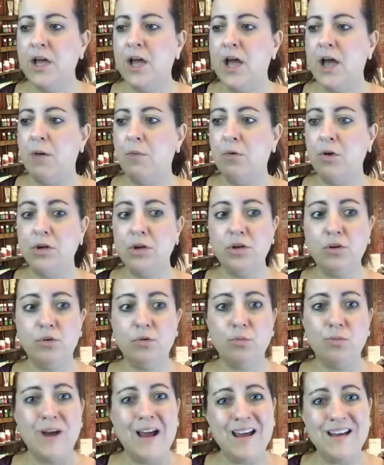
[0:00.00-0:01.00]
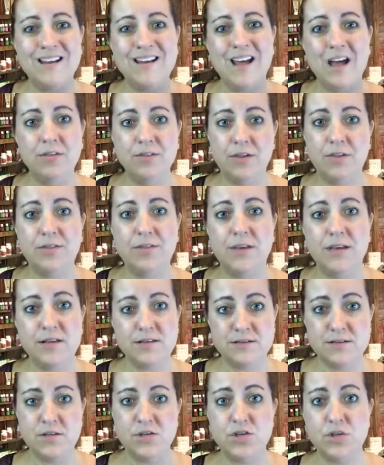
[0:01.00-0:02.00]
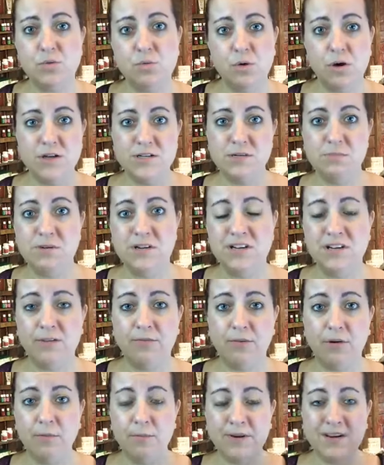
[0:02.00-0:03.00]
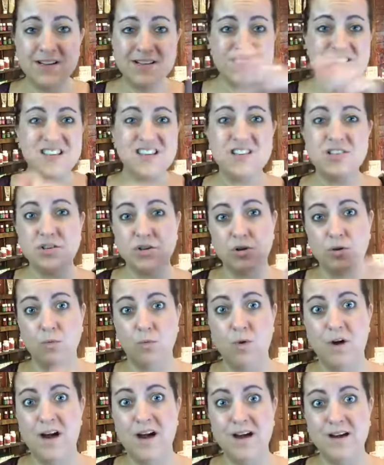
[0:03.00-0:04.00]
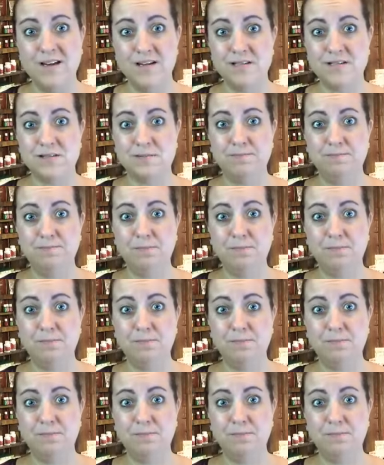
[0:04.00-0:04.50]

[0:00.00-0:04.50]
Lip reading: I want you to write down the things that you want to be different, because these are your whys.